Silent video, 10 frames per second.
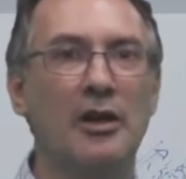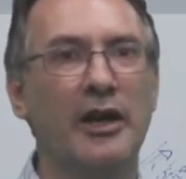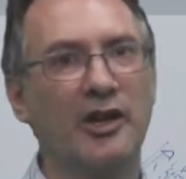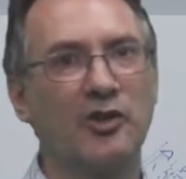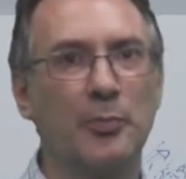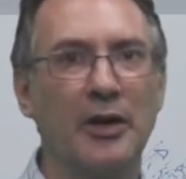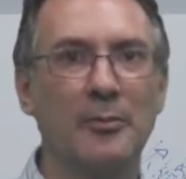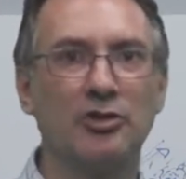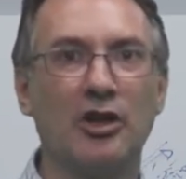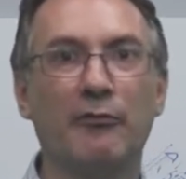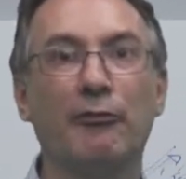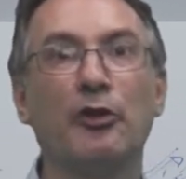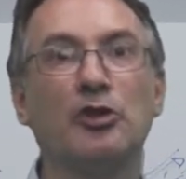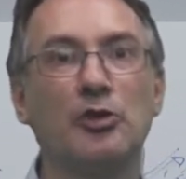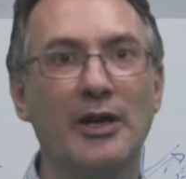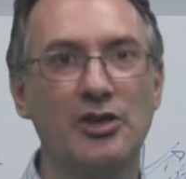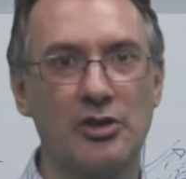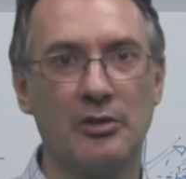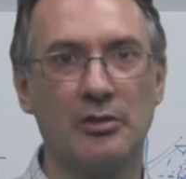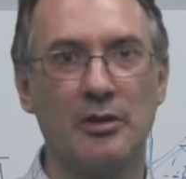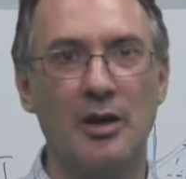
experimental fluctuation.